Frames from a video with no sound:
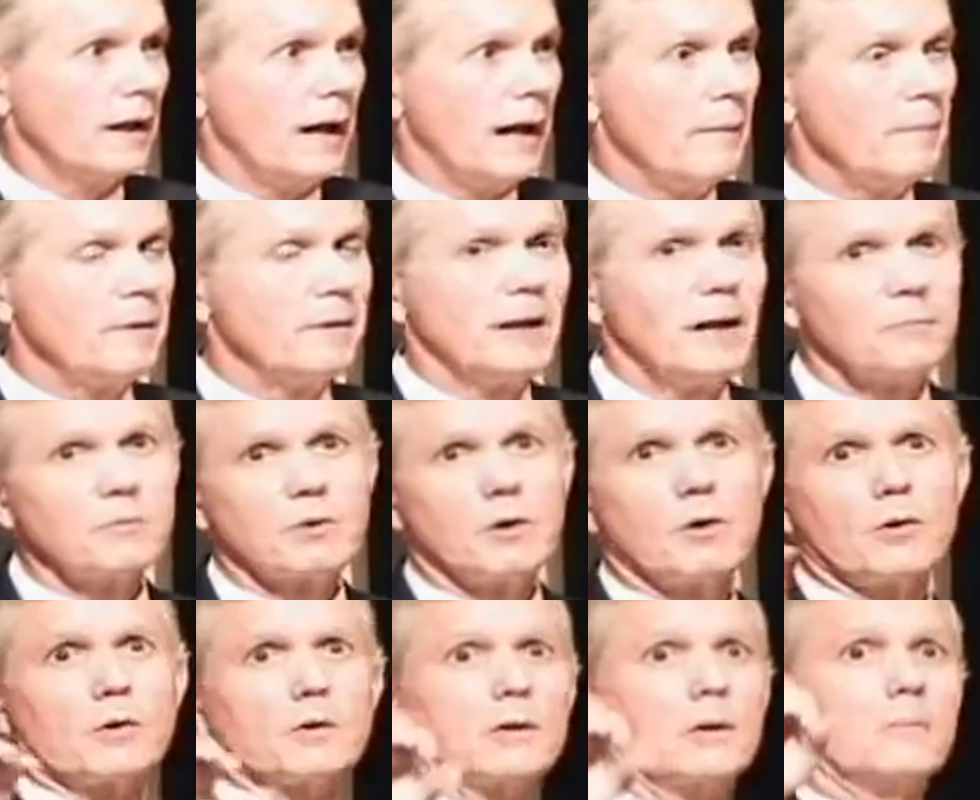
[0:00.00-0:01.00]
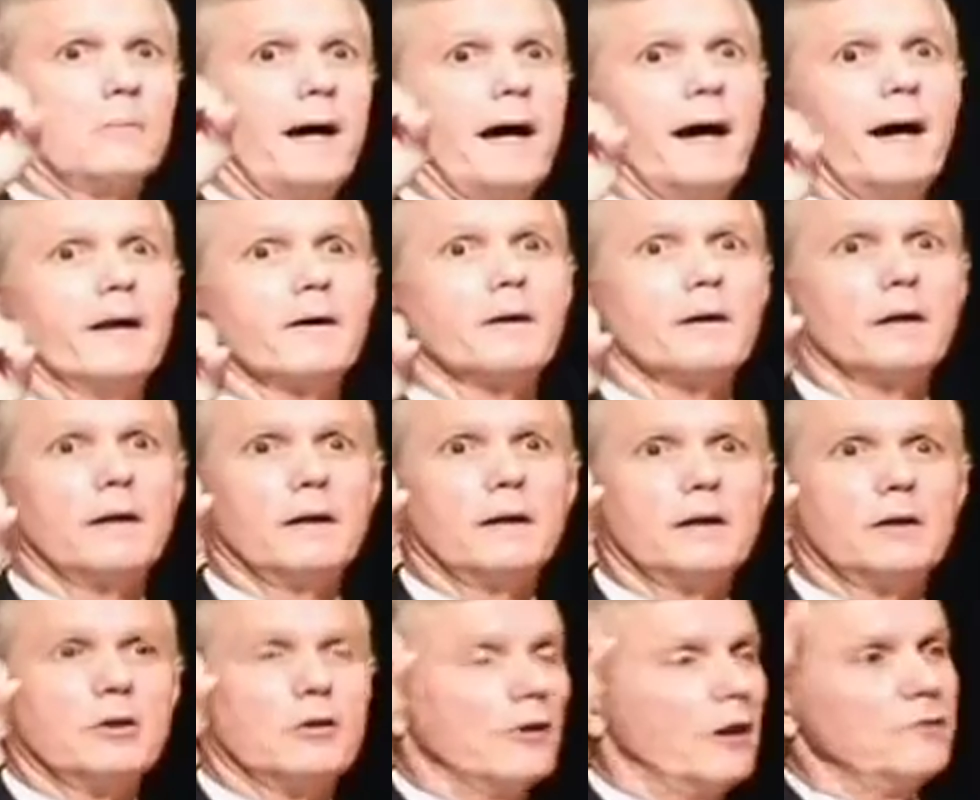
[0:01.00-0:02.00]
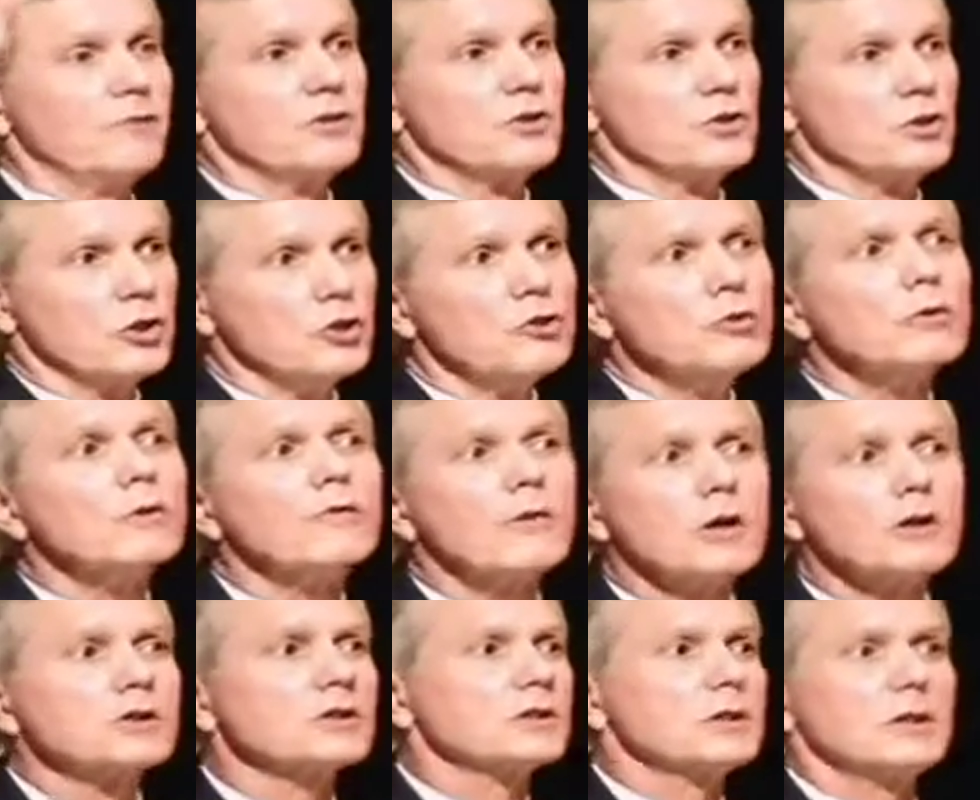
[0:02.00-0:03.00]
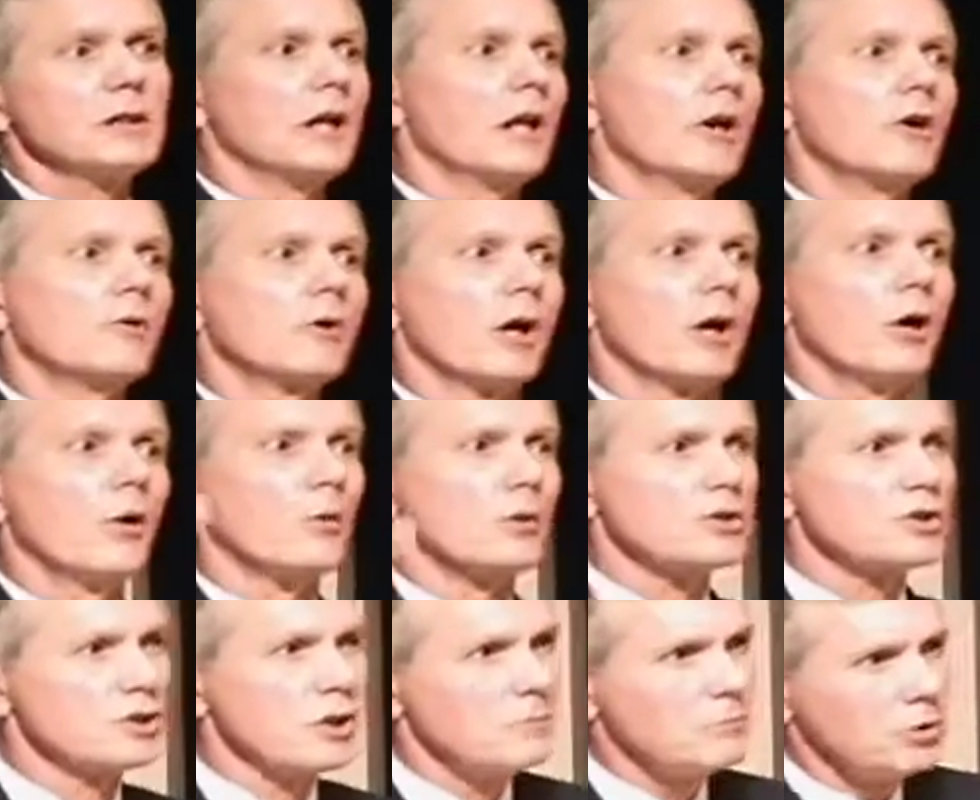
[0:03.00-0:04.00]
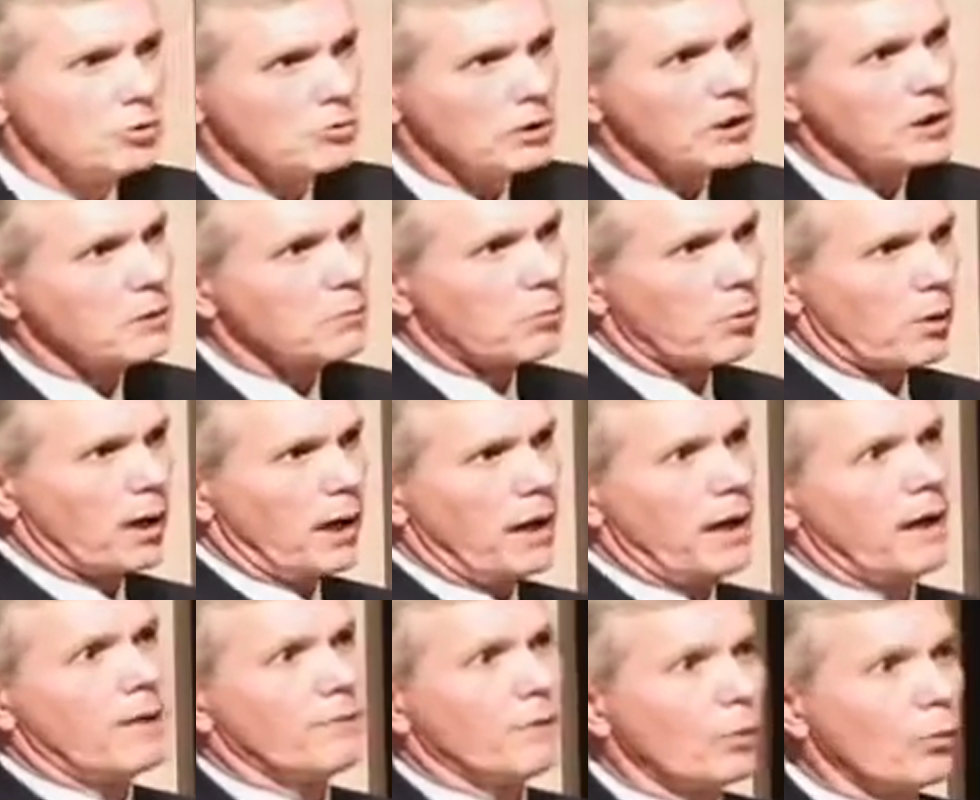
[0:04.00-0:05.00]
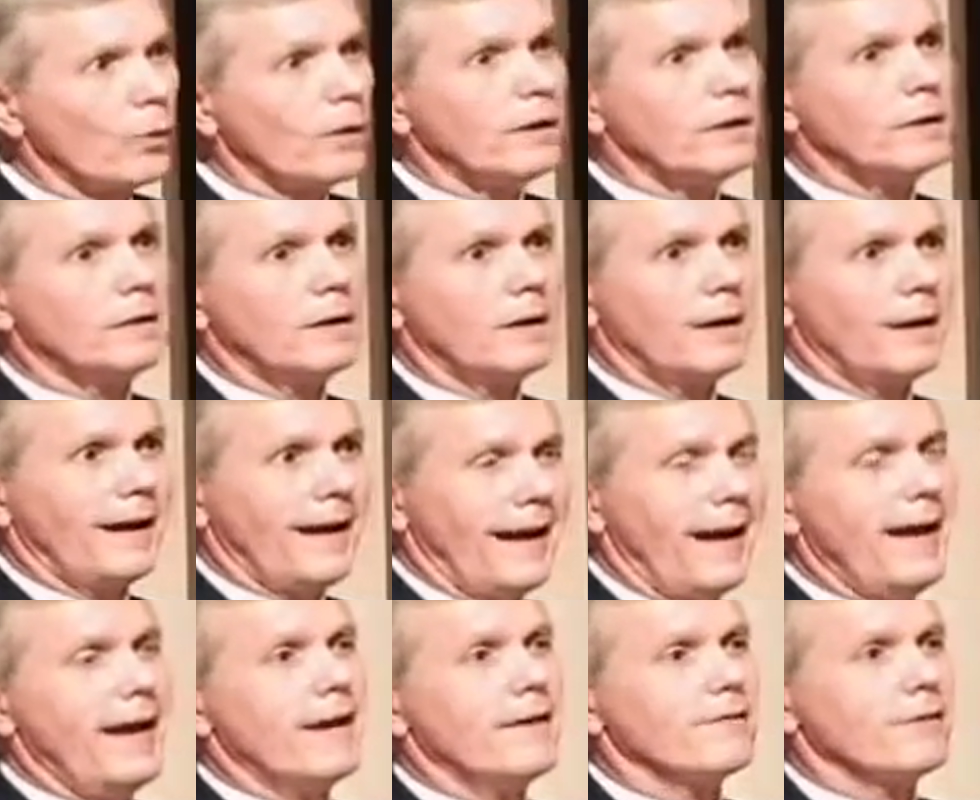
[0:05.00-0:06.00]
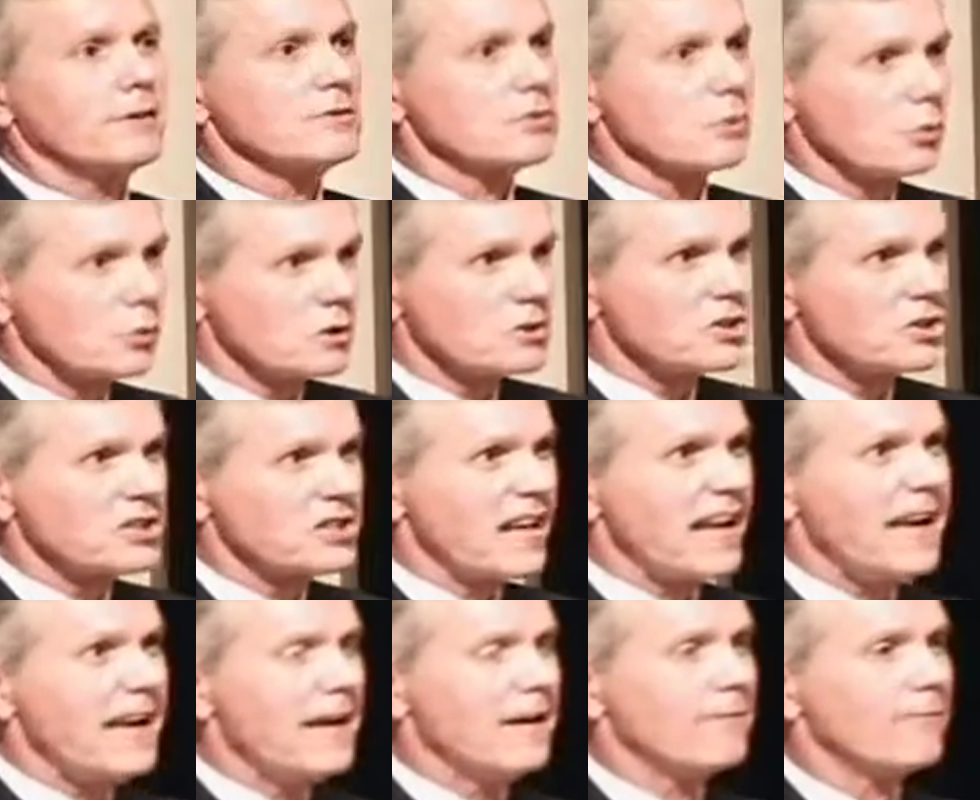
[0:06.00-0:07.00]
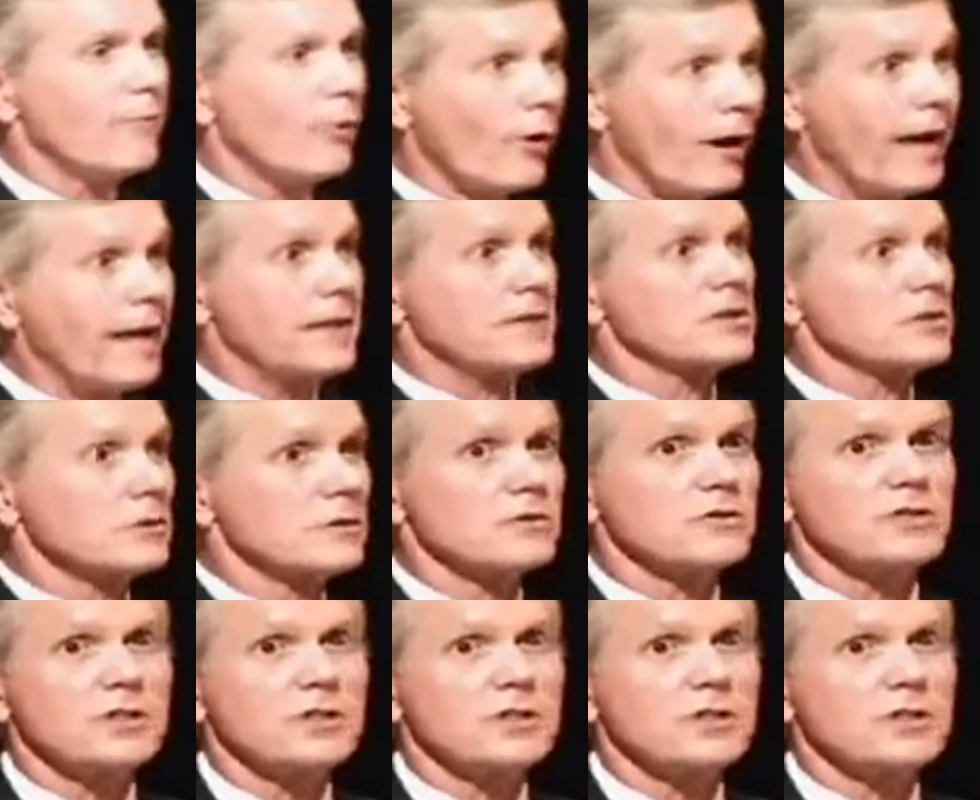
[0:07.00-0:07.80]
I mean, I'm talking about if it's a university logo or some unique brand that we have that's going to stand for excellence.